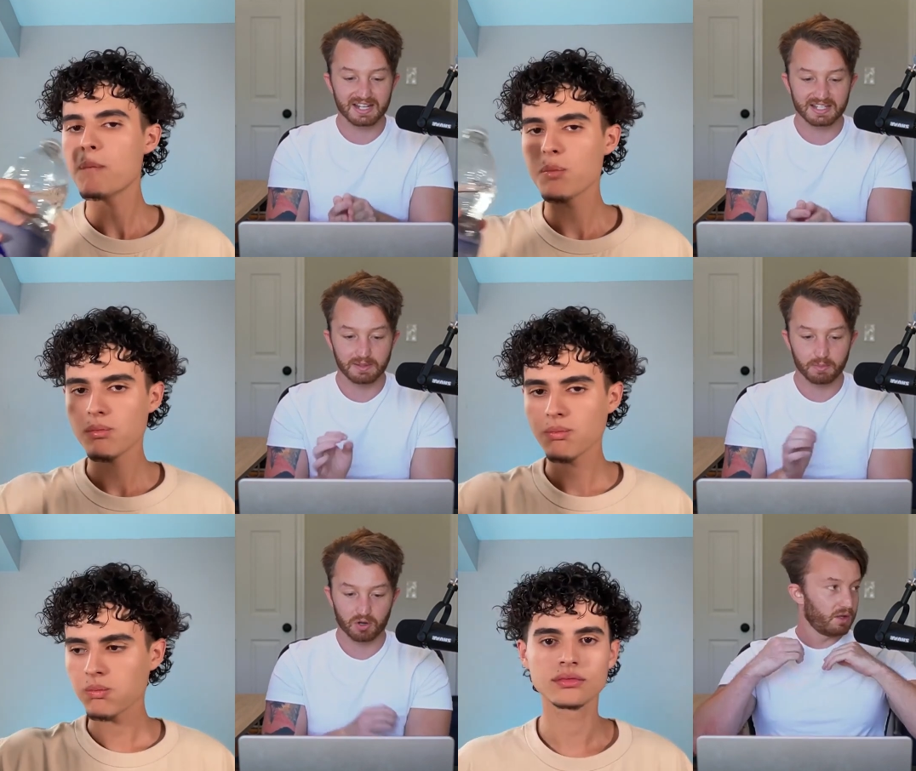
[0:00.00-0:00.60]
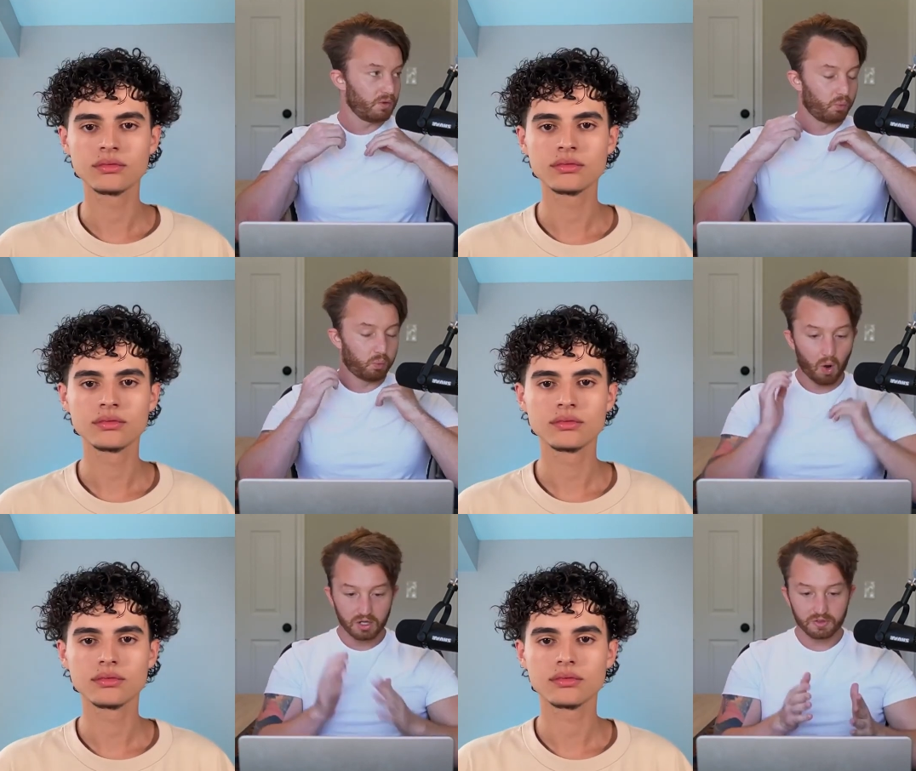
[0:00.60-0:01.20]
Speaker 1: same offer.
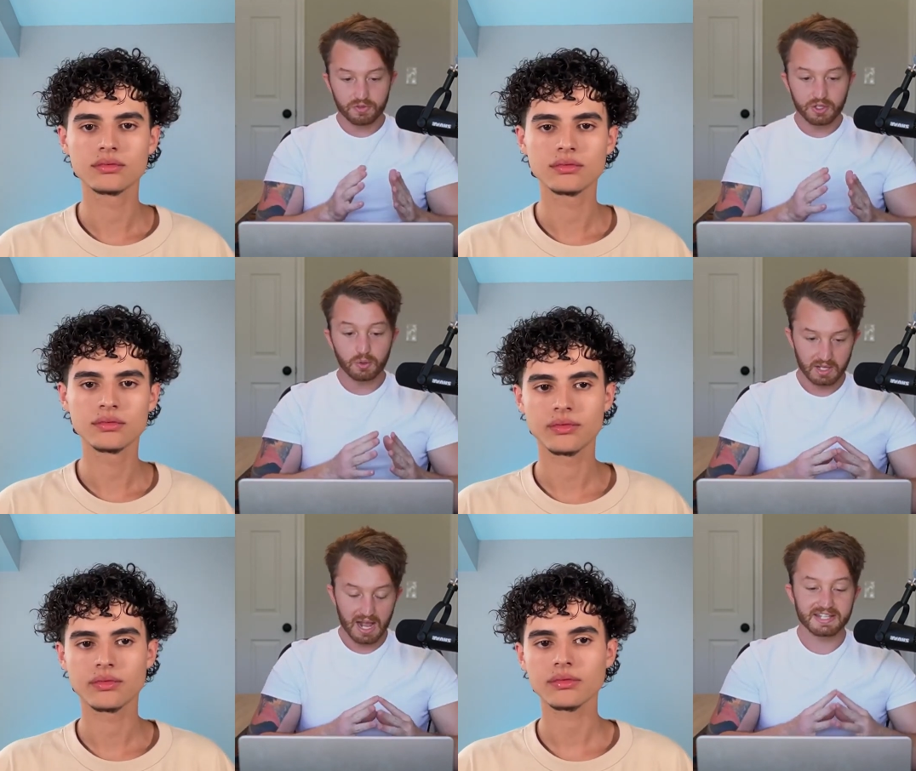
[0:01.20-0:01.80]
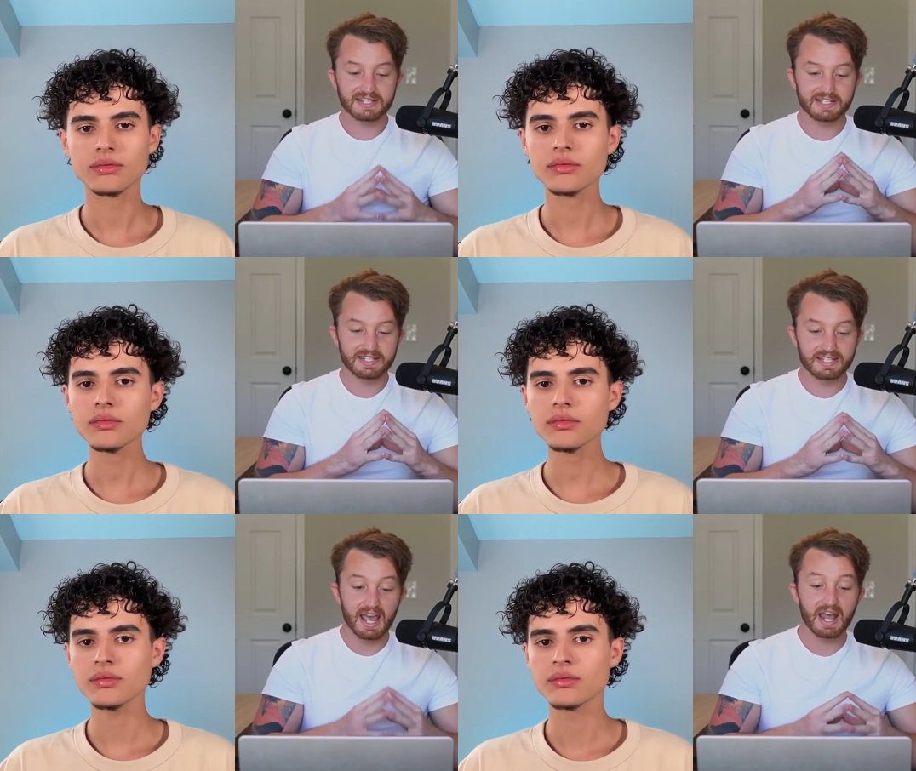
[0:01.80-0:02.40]
One of you has
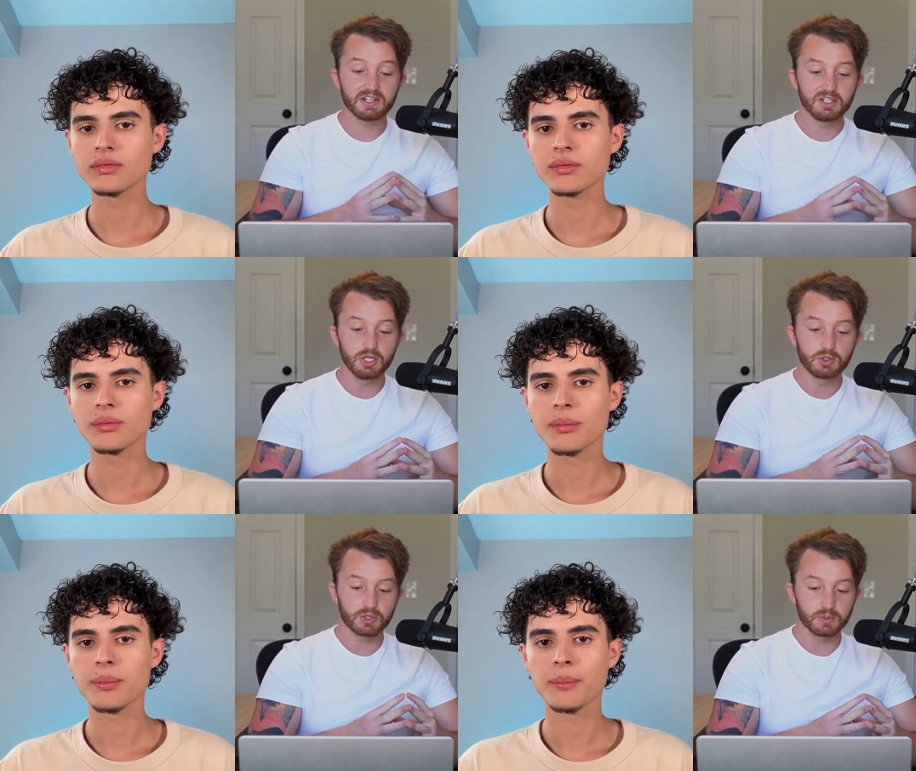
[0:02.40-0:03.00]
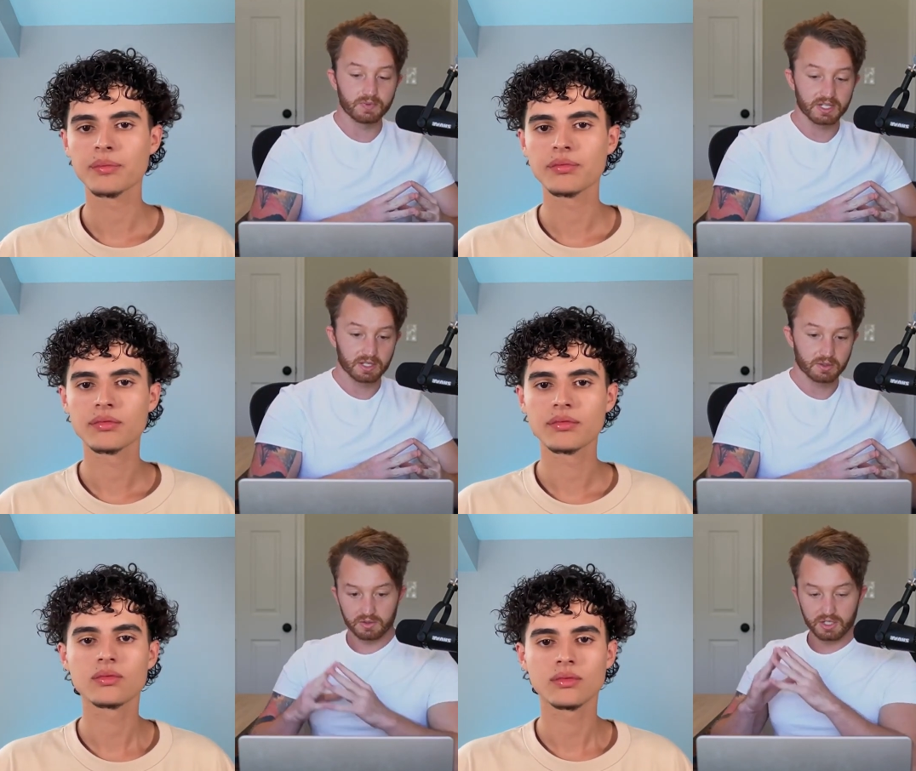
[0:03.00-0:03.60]
ten YouTube
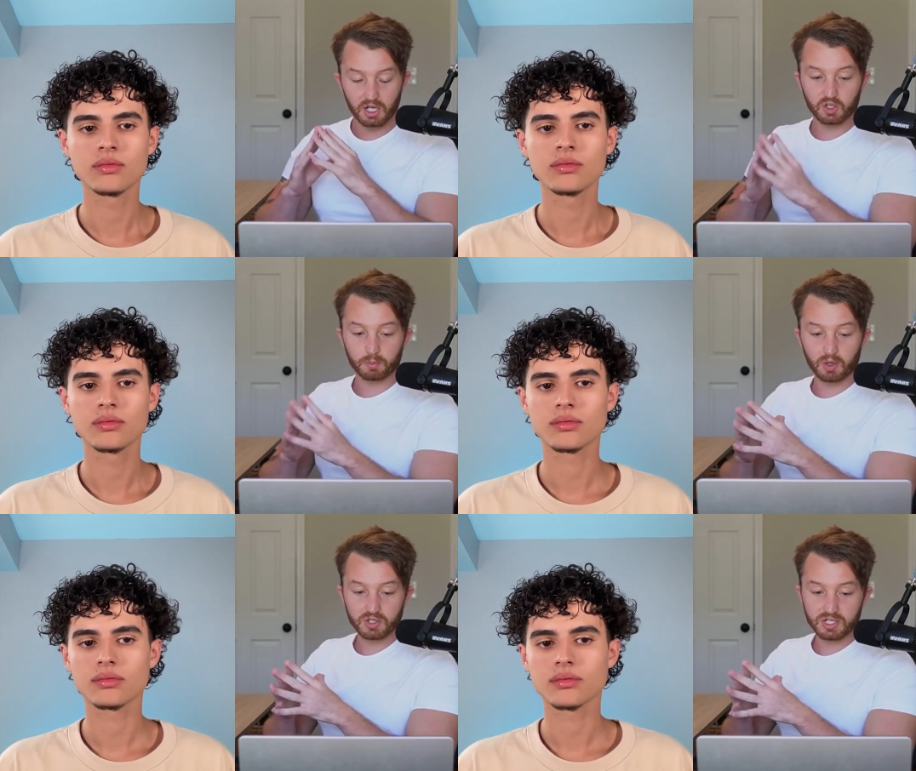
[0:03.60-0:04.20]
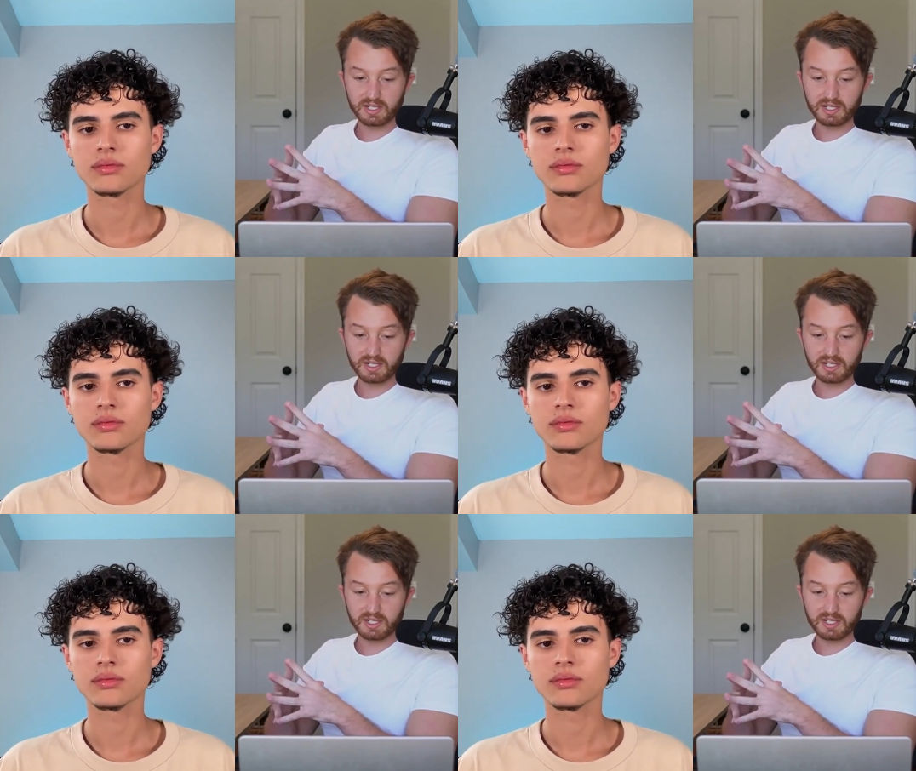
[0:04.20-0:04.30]
videos. The other person